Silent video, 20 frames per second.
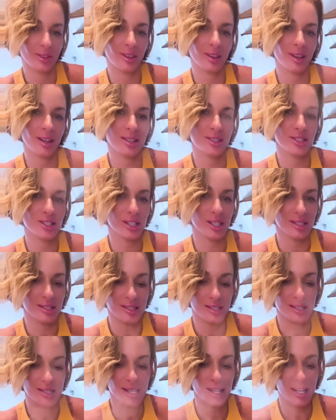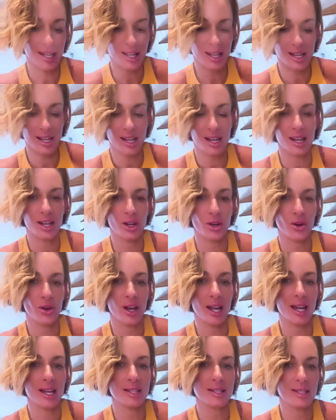As you can see, it
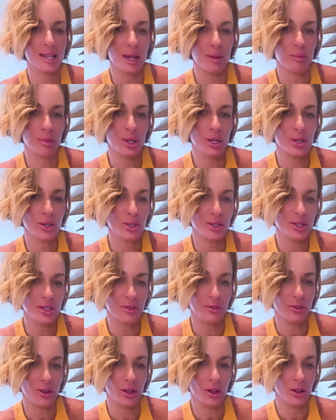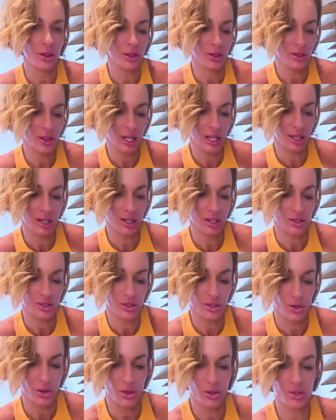creates a beautiful thick
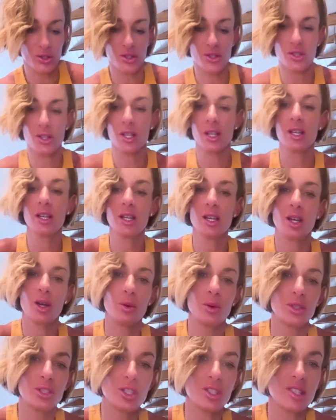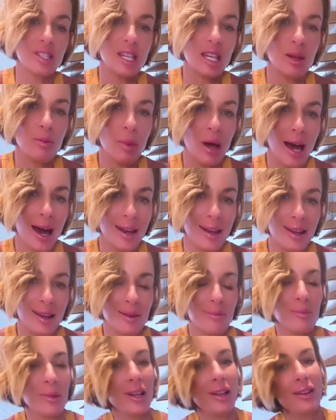sauce, and we'll just keep
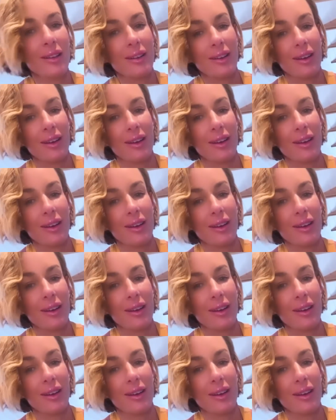adding milk